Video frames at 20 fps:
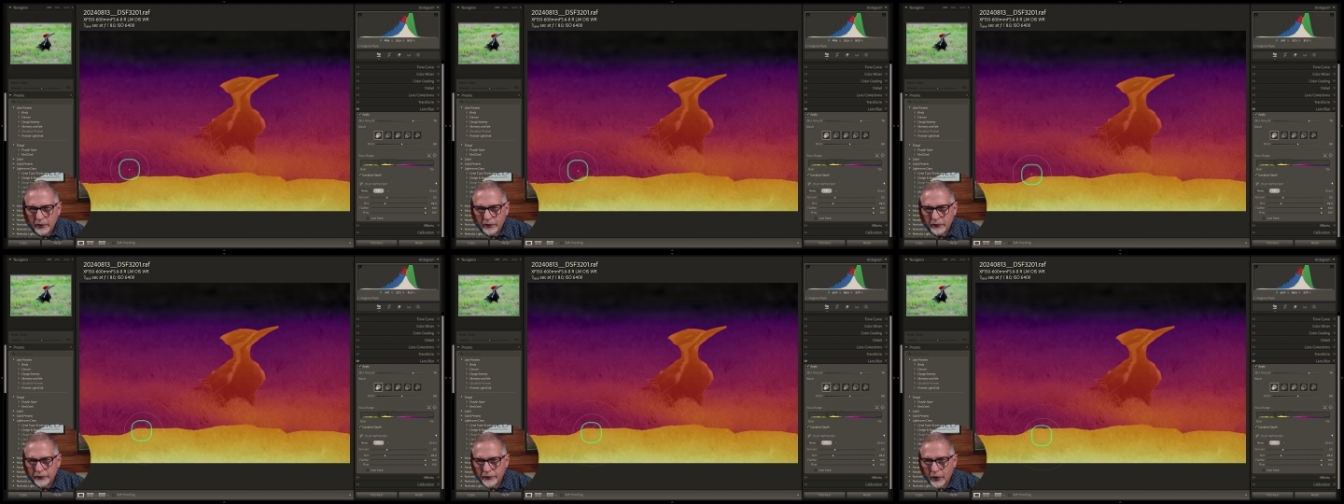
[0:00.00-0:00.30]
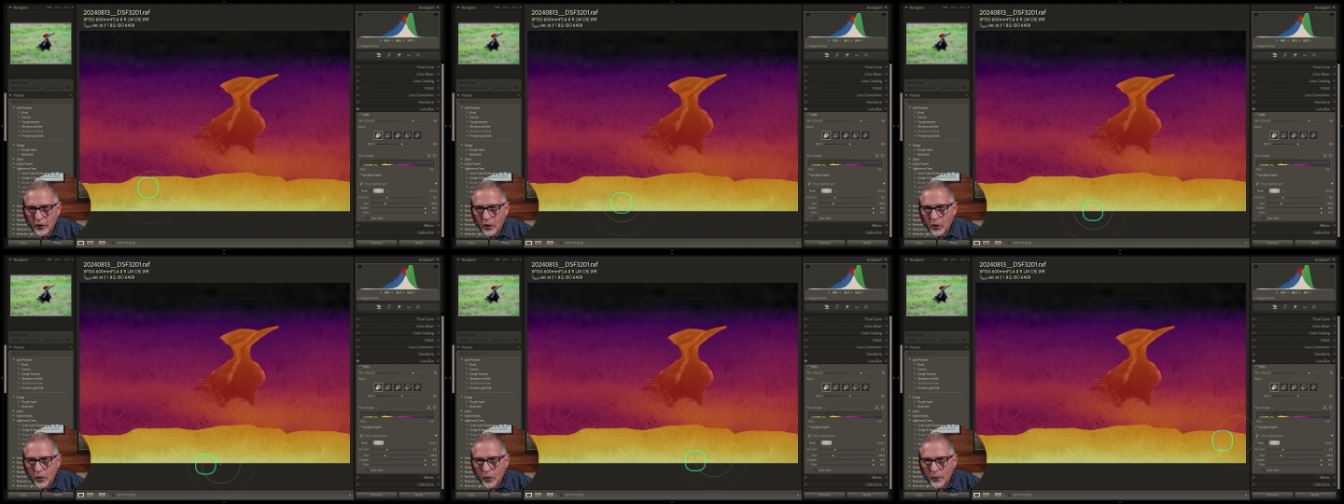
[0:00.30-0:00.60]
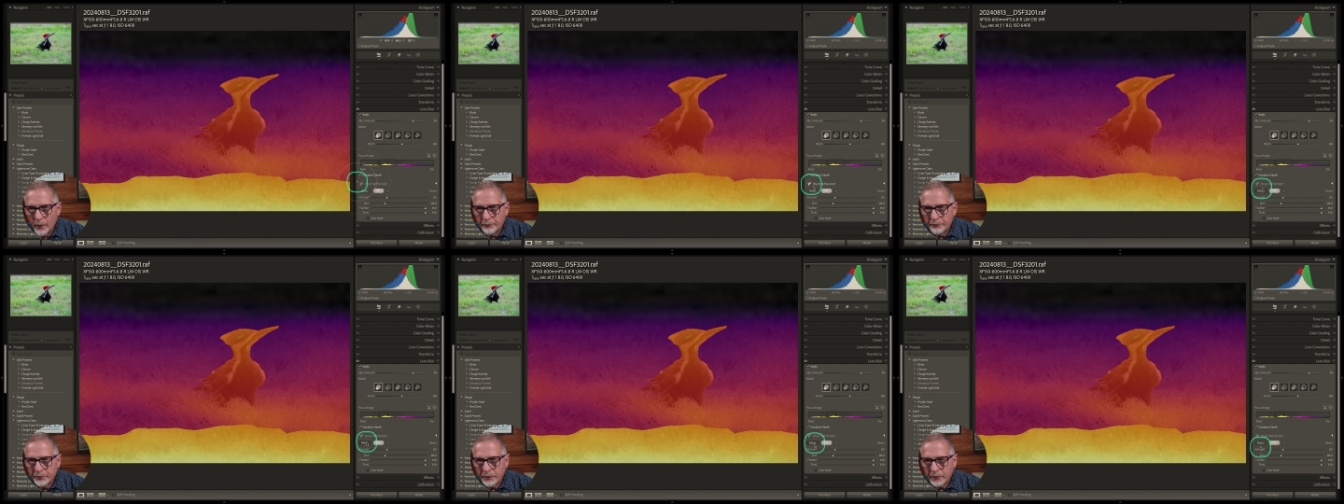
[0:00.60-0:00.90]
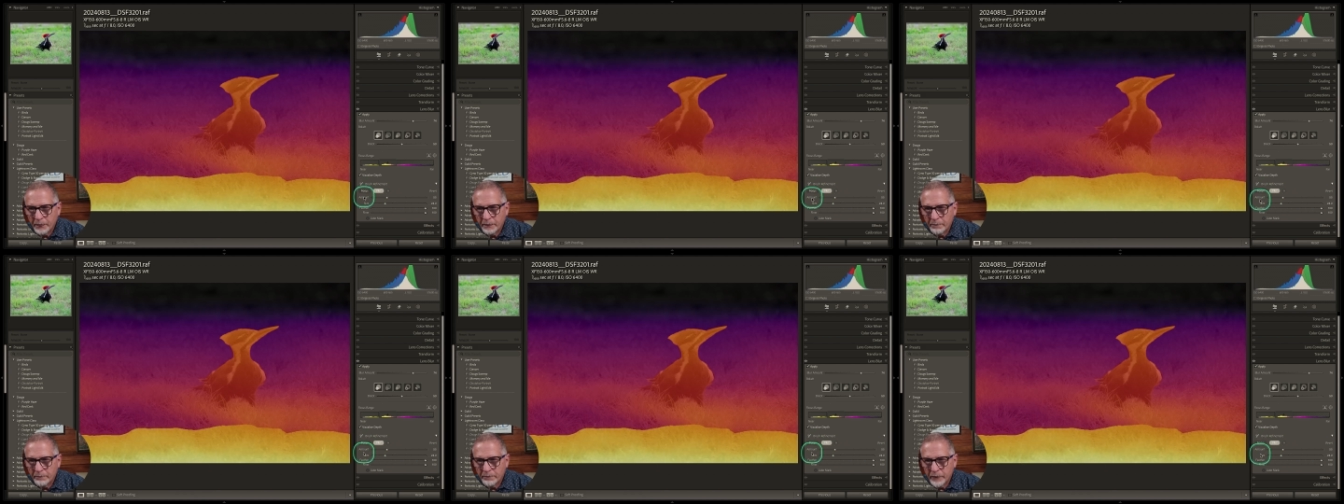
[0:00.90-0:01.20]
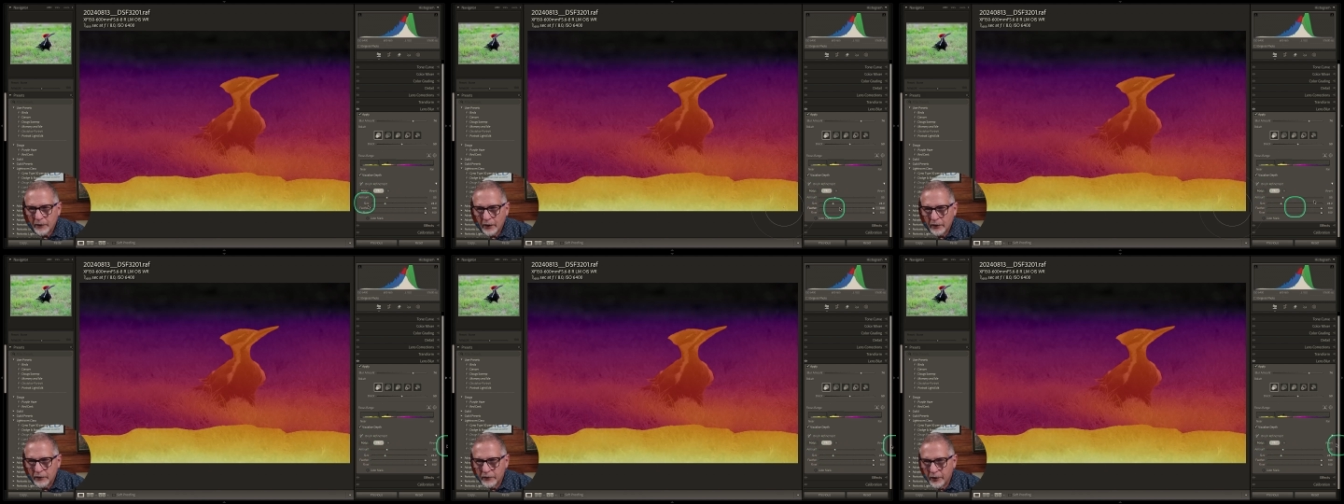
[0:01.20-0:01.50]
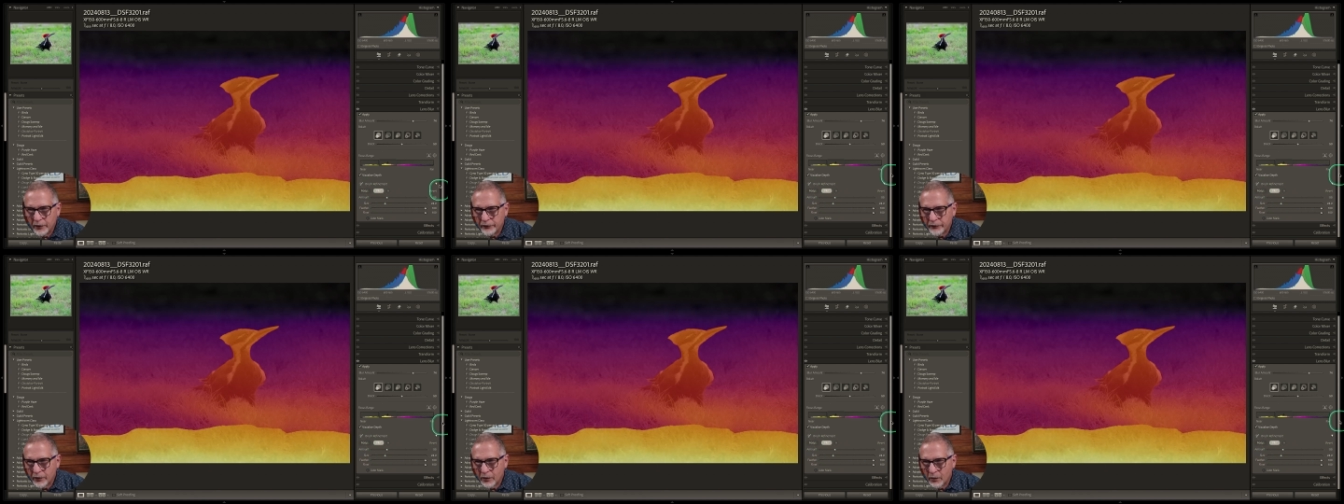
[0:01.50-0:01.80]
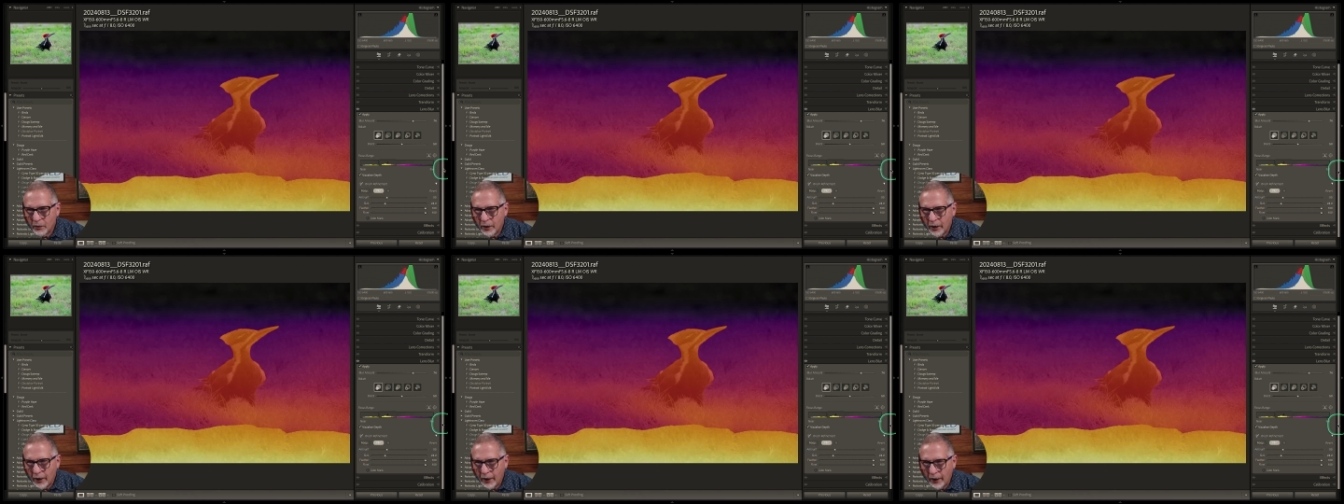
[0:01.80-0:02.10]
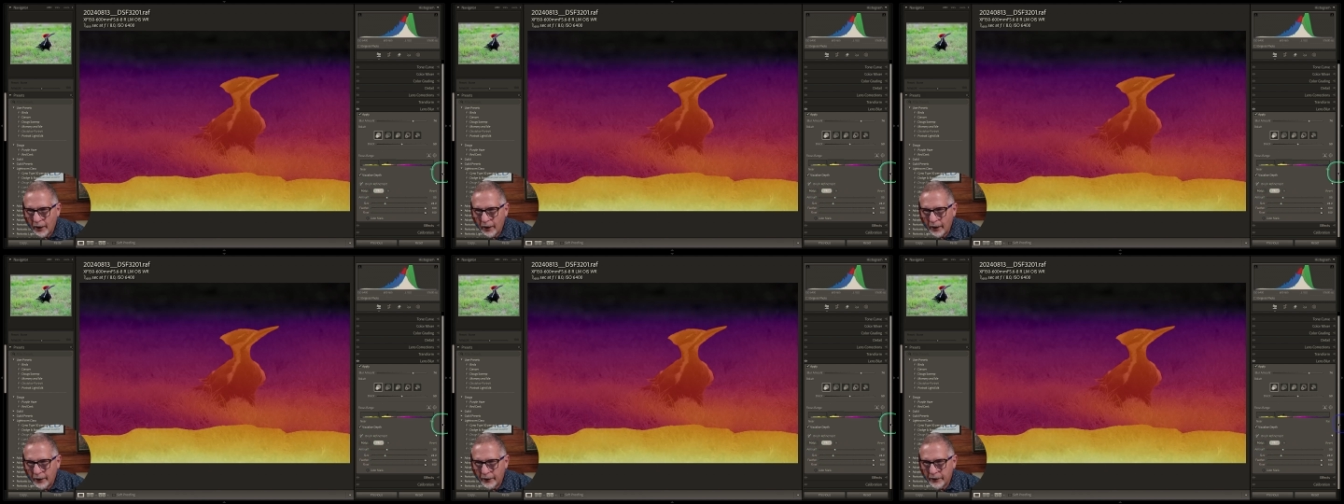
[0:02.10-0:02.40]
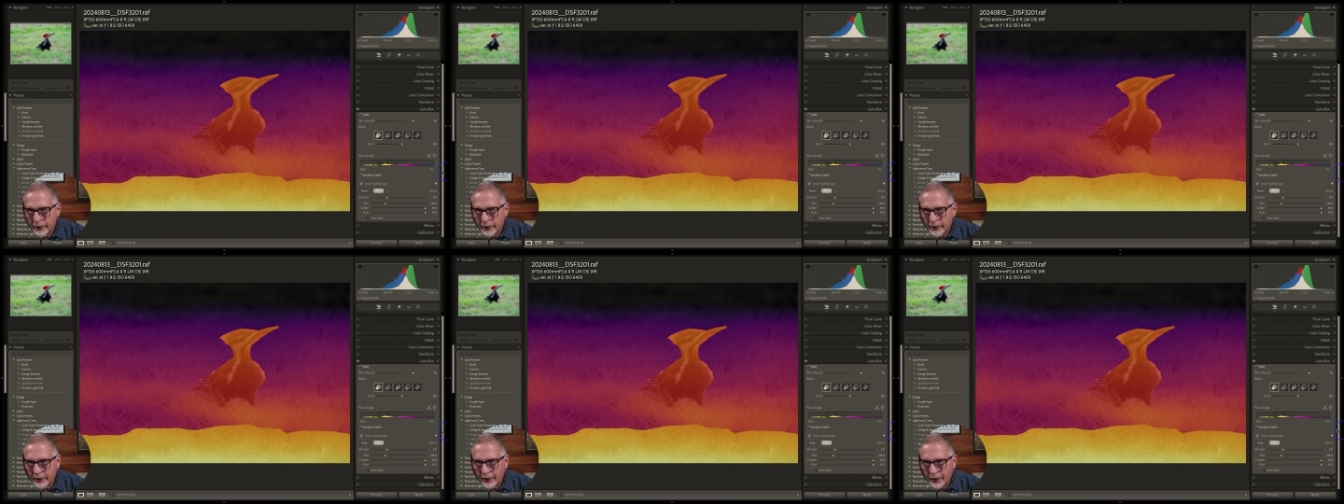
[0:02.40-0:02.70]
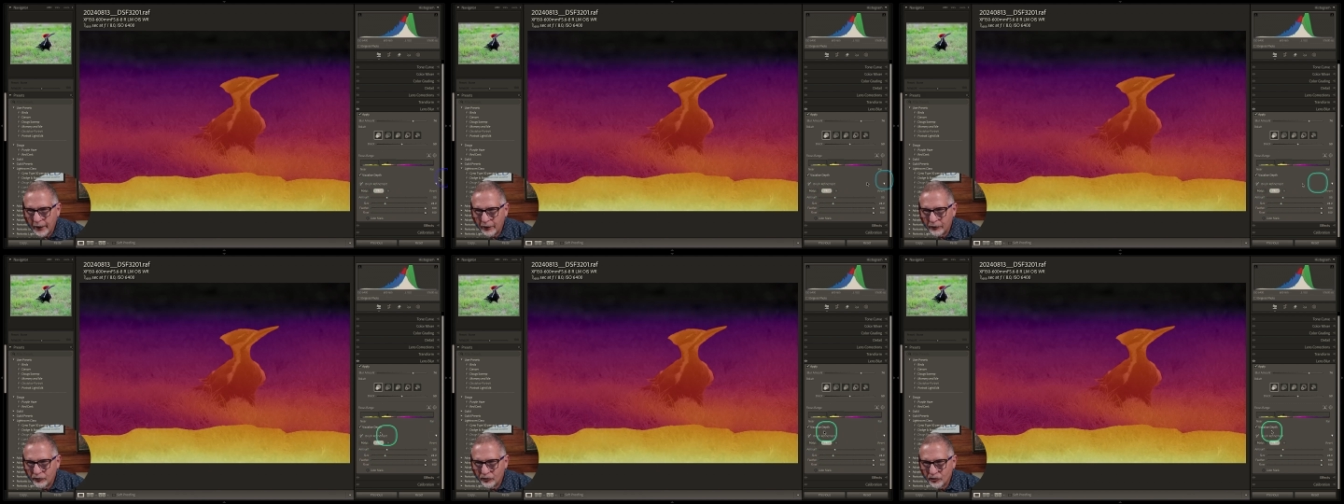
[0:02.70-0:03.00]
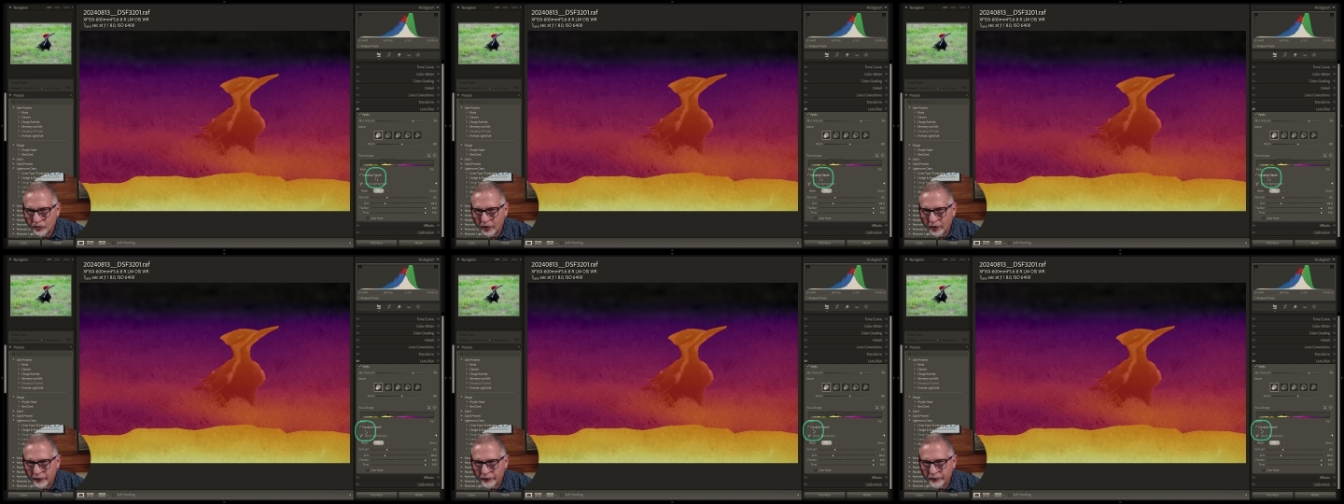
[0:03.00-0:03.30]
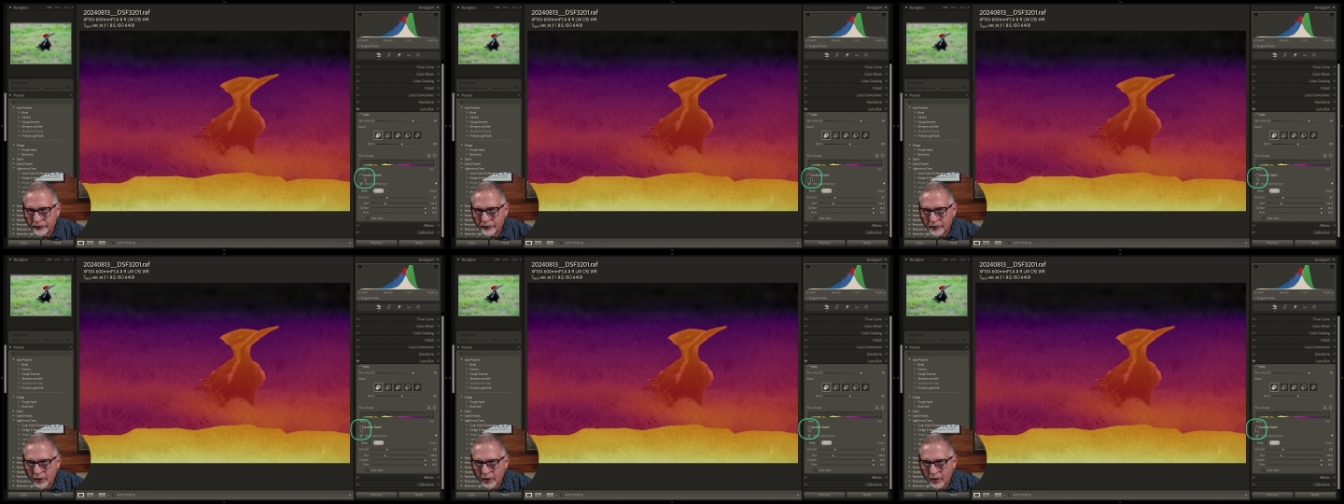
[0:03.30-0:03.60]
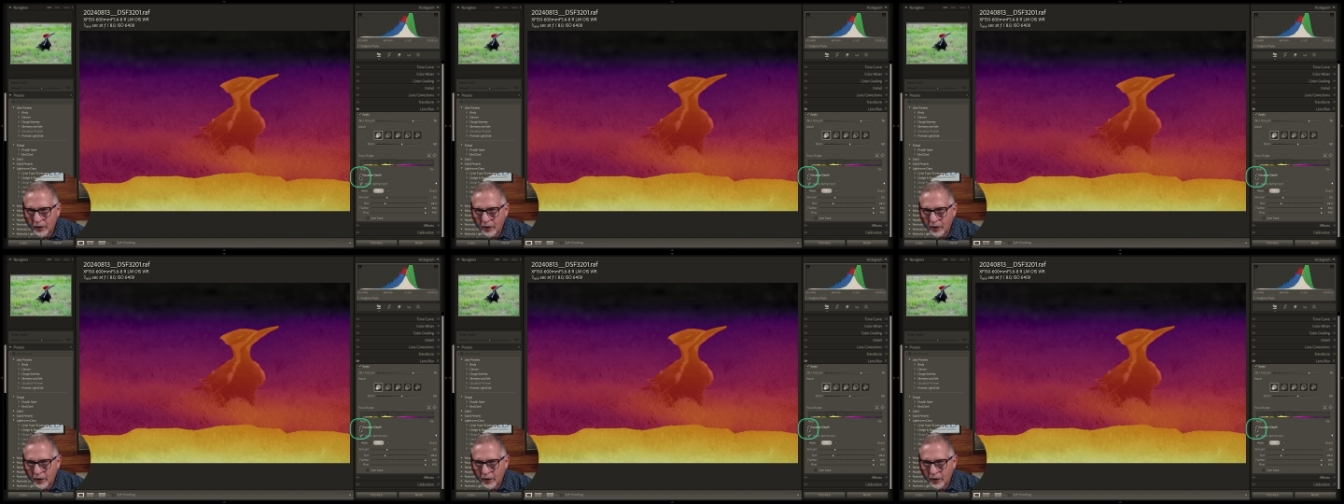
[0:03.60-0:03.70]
So let's go ahead and just